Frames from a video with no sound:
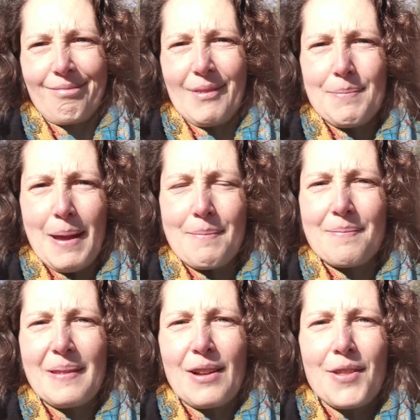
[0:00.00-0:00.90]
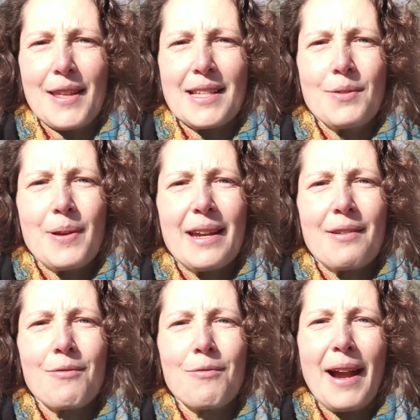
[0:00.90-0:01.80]
Maybe there are things that we
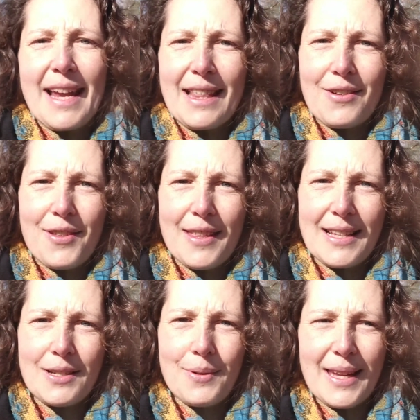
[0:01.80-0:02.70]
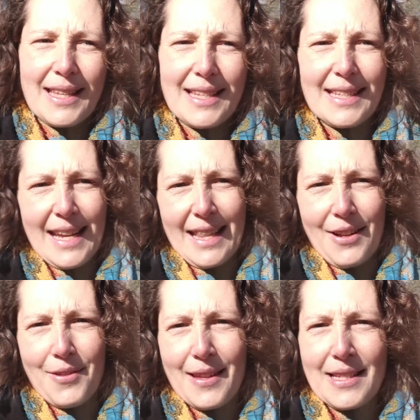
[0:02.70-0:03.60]
can write, there are things that we can sing,
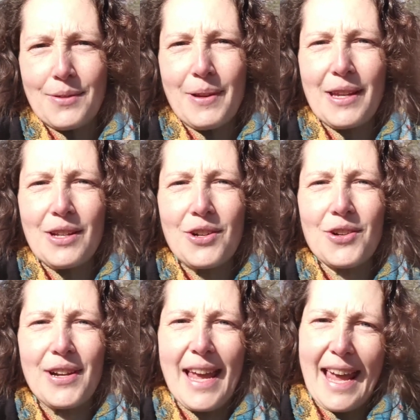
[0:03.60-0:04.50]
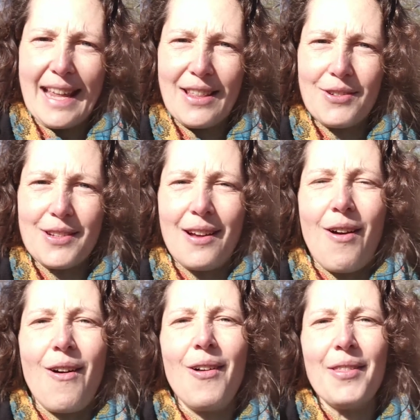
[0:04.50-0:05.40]
there are things that we can create. There's
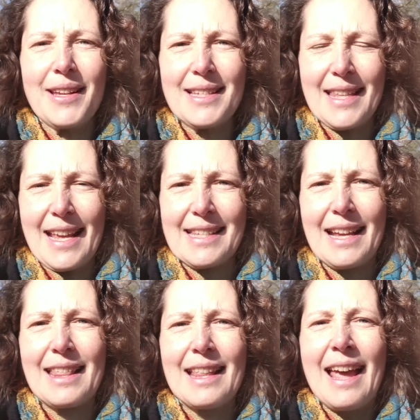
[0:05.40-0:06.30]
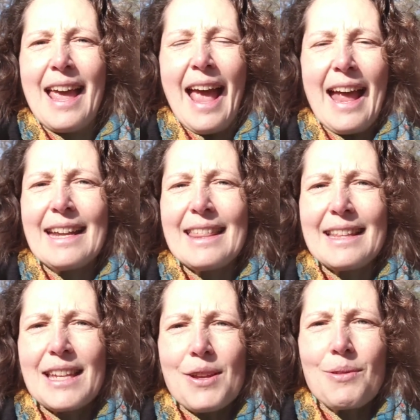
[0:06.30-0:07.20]
all these things, like anything
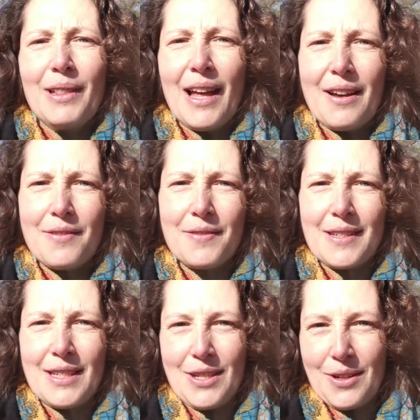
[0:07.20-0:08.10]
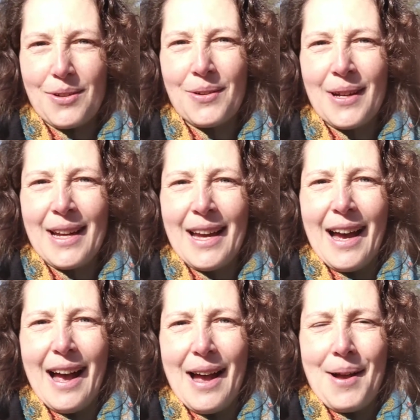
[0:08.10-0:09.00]
that you love to do
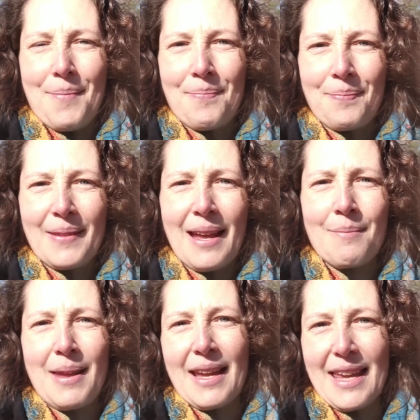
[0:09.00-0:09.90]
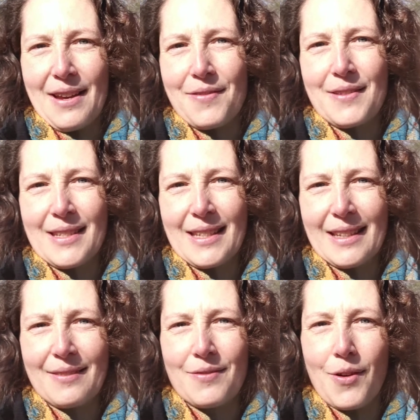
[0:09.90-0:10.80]
can be a gift
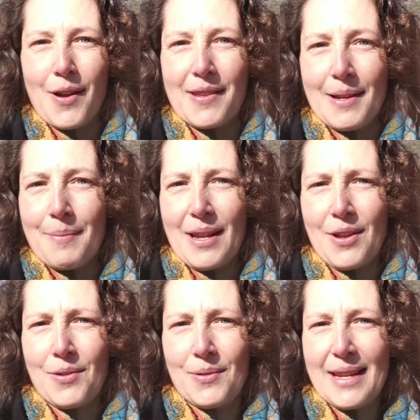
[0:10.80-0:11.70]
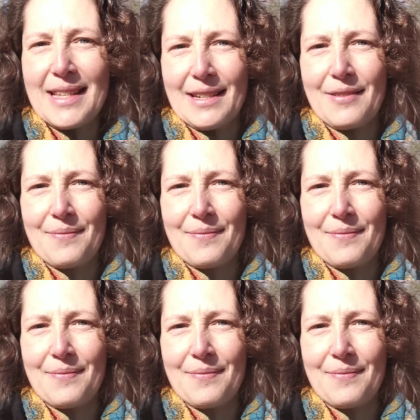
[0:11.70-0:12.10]
for somebody who needs it,